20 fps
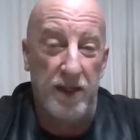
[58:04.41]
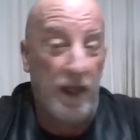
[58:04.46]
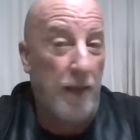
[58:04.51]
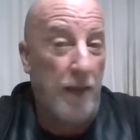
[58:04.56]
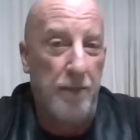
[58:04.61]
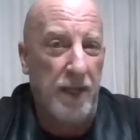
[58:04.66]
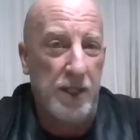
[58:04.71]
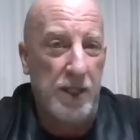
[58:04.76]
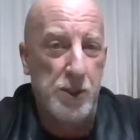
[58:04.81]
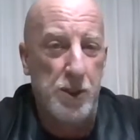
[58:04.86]
That
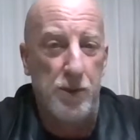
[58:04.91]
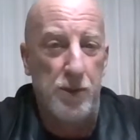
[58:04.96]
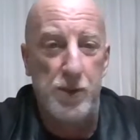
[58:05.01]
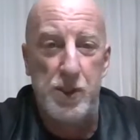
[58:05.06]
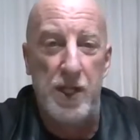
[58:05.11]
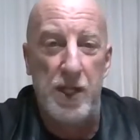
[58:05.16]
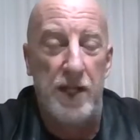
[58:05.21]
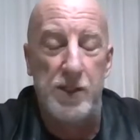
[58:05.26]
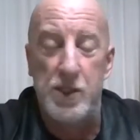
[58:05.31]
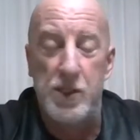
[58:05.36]
makes no
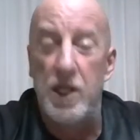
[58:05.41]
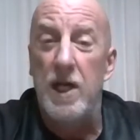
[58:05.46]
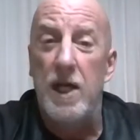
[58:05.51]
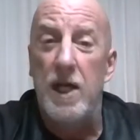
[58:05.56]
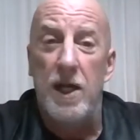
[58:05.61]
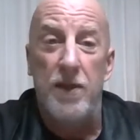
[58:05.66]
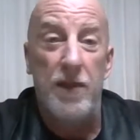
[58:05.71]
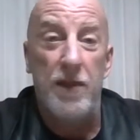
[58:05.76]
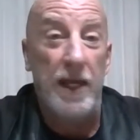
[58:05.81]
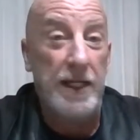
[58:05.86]
sense.
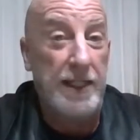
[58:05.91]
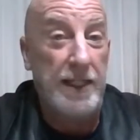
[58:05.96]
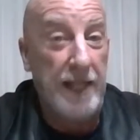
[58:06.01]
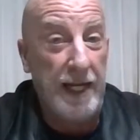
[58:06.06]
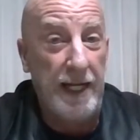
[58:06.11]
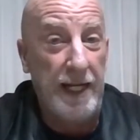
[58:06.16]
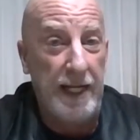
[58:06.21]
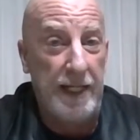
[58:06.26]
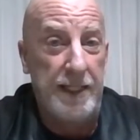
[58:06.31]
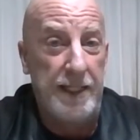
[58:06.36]
They
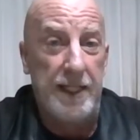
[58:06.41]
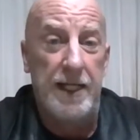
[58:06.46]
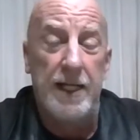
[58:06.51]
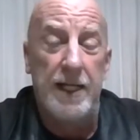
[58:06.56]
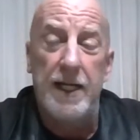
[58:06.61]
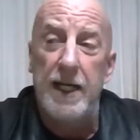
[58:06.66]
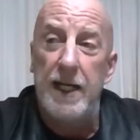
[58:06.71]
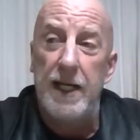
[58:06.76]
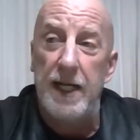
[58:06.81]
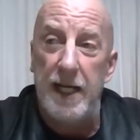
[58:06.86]
did it
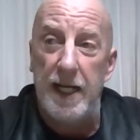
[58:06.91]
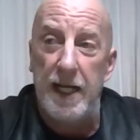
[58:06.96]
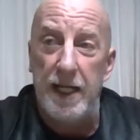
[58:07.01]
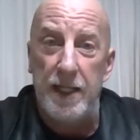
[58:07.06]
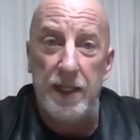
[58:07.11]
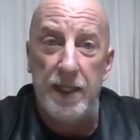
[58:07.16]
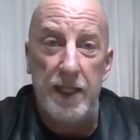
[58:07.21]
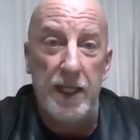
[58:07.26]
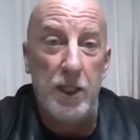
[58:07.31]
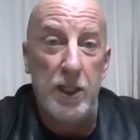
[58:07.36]

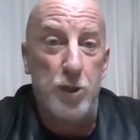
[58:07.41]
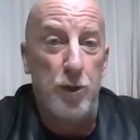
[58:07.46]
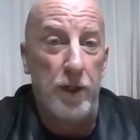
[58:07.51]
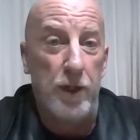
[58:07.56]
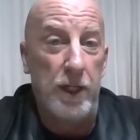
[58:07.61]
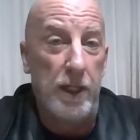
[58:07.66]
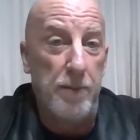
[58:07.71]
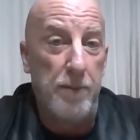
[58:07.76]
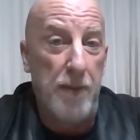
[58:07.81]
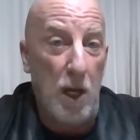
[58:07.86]
in the
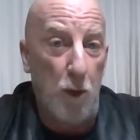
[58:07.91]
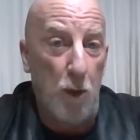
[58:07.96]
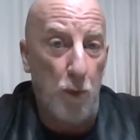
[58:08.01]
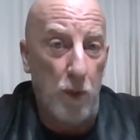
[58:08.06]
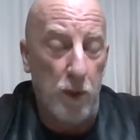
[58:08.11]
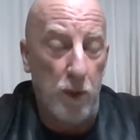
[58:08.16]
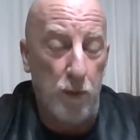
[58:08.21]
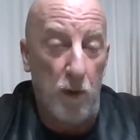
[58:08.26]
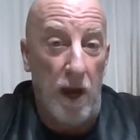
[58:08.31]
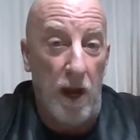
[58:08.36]
Trinity
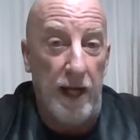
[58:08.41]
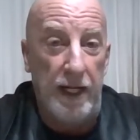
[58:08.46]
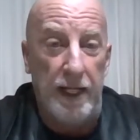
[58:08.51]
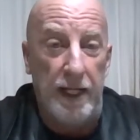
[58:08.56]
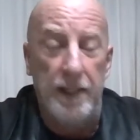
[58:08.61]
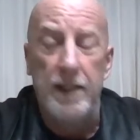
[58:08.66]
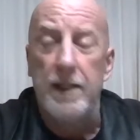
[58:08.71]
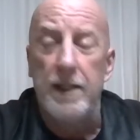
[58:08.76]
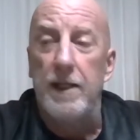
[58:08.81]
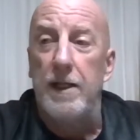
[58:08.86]
Bellwood
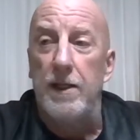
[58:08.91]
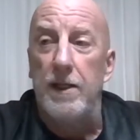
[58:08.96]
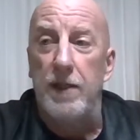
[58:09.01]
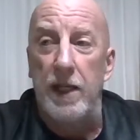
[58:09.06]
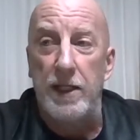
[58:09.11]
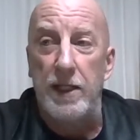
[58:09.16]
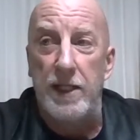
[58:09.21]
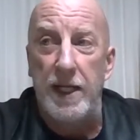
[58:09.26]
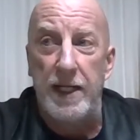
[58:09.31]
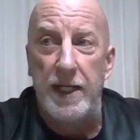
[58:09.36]
riding.
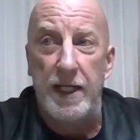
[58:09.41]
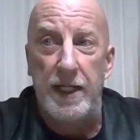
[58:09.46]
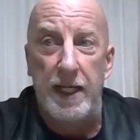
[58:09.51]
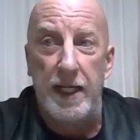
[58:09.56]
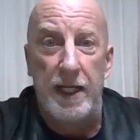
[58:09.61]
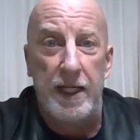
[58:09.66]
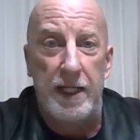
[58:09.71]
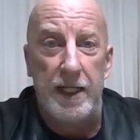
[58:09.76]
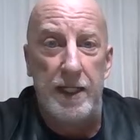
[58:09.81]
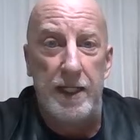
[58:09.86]
They did it
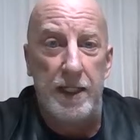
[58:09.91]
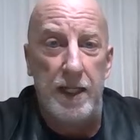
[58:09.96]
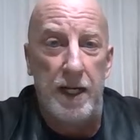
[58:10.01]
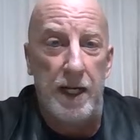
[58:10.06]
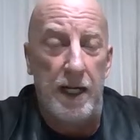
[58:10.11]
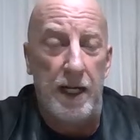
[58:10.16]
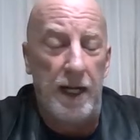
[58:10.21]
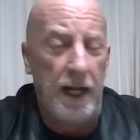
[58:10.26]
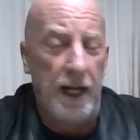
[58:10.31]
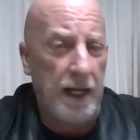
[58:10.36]
in,
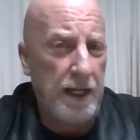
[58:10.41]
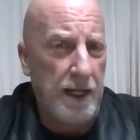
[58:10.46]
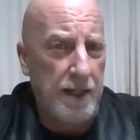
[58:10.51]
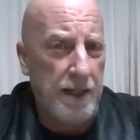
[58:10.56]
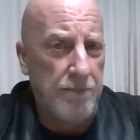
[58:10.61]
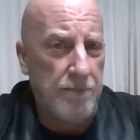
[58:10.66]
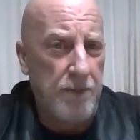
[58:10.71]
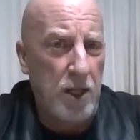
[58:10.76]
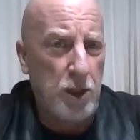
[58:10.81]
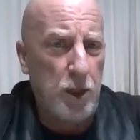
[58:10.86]

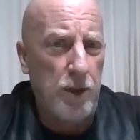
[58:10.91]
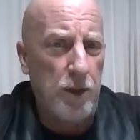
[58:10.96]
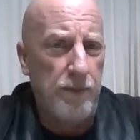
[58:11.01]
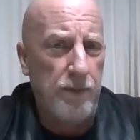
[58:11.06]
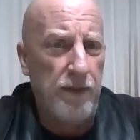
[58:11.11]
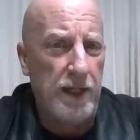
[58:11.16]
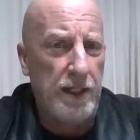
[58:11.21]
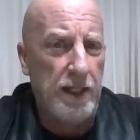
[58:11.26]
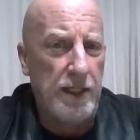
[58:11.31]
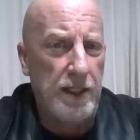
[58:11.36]
I'm not sure if
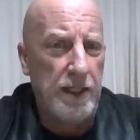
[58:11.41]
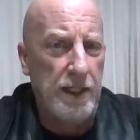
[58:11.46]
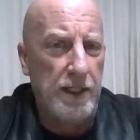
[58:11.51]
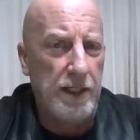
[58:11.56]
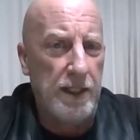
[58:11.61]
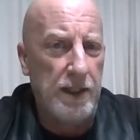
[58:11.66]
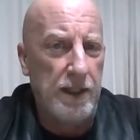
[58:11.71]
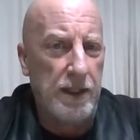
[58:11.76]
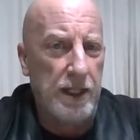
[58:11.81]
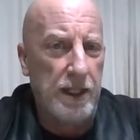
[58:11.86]
they did it
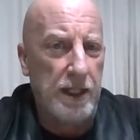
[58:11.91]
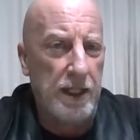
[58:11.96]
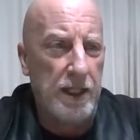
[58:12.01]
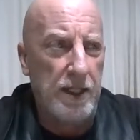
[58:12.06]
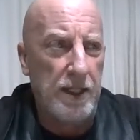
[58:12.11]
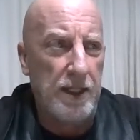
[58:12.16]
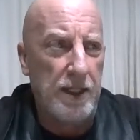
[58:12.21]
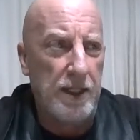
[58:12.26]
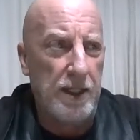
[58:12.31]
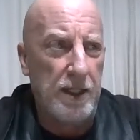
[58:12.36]
in
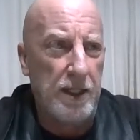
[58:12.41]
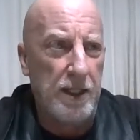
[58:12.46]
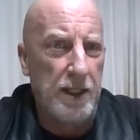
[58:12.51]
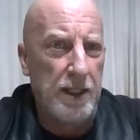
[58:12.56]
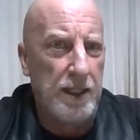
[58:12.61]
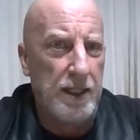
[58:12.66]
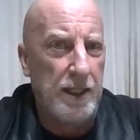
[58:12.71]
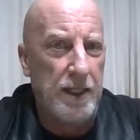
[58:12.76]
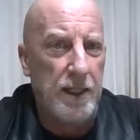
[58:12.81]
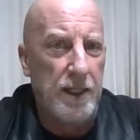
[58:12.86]

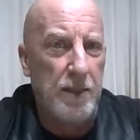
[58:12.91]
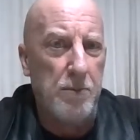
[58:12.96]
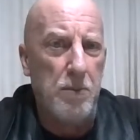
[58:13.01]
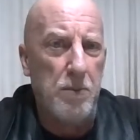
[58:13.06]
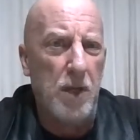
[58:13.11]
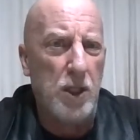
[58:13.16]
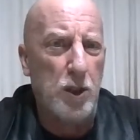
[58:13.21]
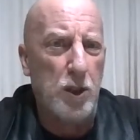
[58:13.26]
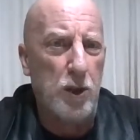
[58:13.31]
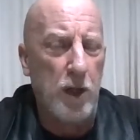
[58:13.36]
the
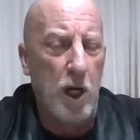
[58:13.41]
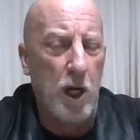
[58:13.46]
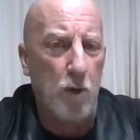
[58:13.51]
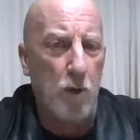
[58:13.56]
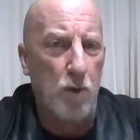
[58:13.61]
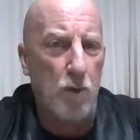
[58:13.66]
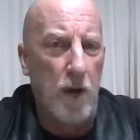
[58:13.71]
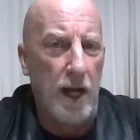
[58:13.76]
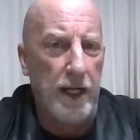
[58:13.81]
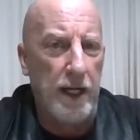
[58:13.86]
Montreal
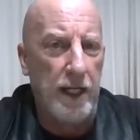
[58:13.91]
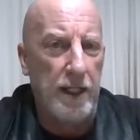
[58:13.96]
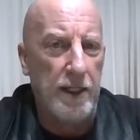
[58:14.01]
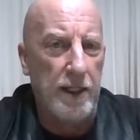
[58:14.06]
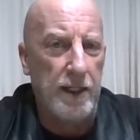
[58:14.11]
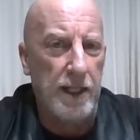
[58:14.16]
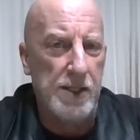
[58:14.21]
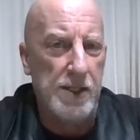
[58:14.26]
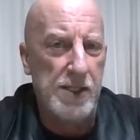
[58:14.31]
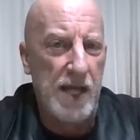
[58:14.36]
riding,
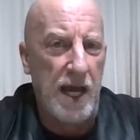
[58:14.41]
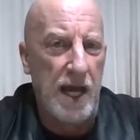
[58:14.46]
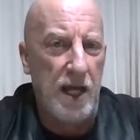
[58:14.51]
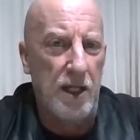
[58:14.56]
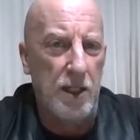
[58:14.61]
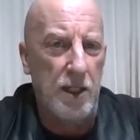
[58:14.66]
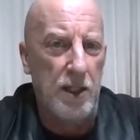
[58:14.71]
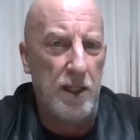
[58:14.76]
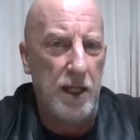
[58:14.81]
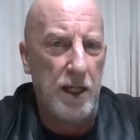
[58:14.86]

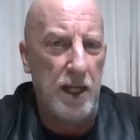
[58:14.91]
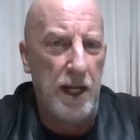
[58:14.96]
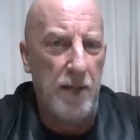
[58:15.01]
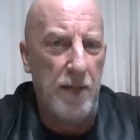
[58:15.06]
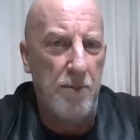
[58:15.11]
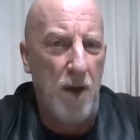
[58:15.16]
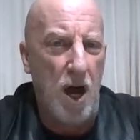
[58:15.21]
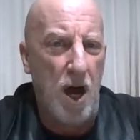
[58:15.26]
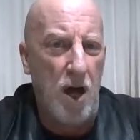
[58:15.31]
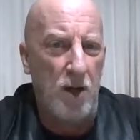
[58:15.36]
LaSalle,
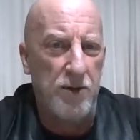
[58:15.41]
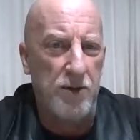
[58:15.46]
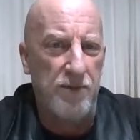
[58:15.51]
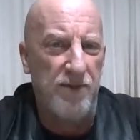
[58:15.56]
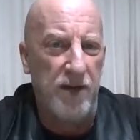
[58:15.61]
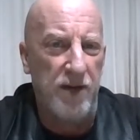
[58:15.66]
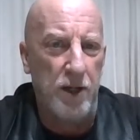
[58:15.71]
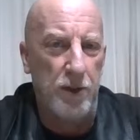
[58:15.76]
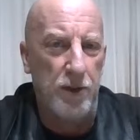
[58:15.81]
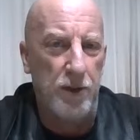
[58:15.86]
Aymar,
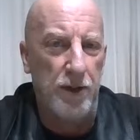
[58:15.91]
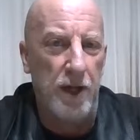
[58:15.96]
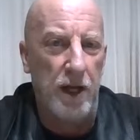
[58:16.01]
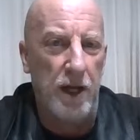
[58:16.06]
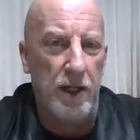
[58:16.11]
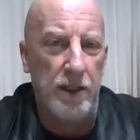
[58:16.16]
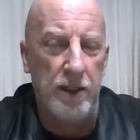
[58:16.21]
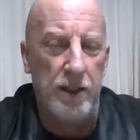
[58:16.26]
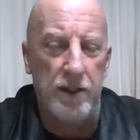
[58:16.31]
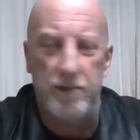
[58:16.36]

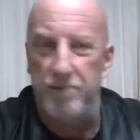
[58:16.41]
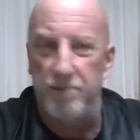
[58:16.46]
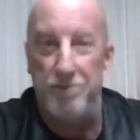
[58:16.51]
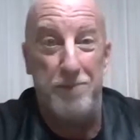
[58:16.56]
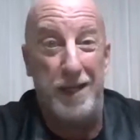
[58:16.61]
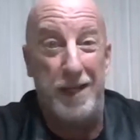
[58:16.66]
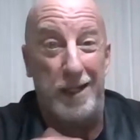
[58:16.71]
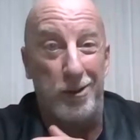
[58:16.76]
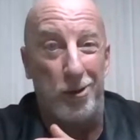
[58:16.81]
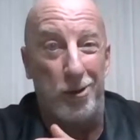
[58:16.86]
Verdun,
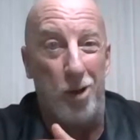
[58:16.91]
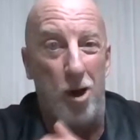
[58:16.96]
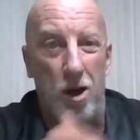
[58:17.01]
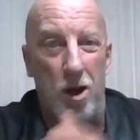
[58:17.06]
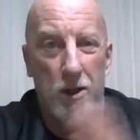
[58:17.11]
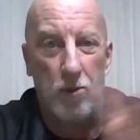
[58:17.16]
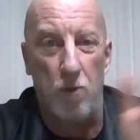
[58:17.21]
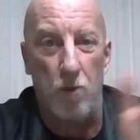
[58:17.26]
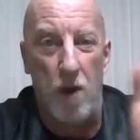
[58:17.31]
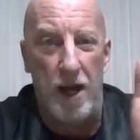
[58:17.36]
big
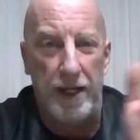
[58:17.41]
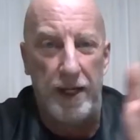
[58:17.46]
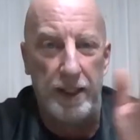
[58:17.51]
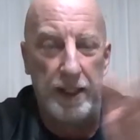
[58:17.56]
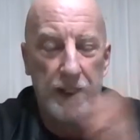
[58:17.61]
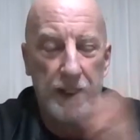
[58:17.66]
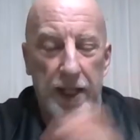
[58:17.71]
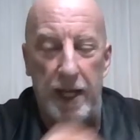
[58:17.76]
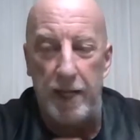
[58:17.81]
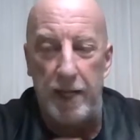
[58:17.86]
long
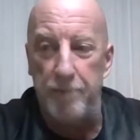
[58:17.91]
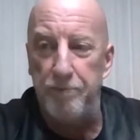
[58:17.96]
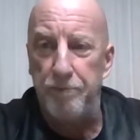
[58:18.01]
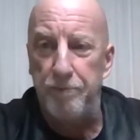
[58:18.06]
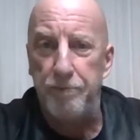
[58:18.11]
riding name.